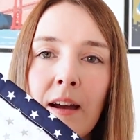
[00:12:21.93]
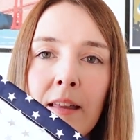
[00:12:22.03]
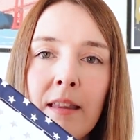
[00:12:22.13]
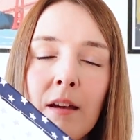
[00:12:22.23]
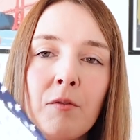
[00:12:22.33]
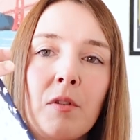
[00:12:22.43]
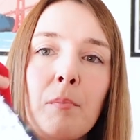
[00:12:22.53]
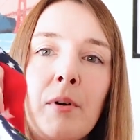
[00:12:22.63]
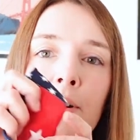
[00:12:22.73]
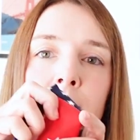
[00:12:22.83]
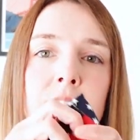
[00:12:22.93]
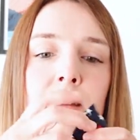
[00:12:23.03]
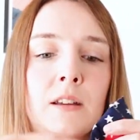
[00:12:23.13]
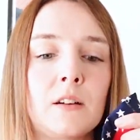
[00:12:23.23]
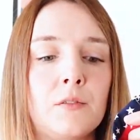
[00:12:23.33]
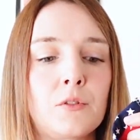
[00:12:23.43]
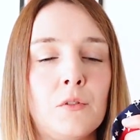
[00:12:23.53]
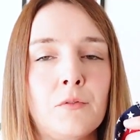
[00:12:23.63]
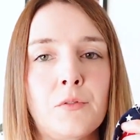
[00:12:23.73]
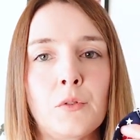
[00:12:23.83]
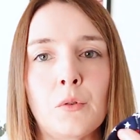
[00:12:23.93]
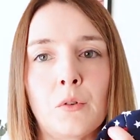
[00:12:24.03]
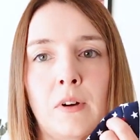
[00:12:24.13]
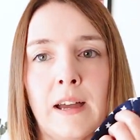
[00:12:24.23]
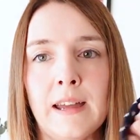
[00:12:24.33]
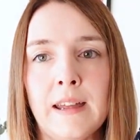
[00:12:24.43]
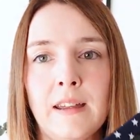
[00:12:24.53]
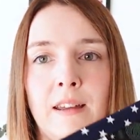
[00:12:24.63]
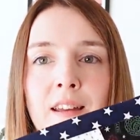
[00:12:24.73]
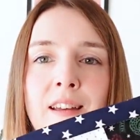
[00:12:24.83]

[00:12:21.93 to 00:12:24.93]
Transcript: And then for the binding, I've gone for a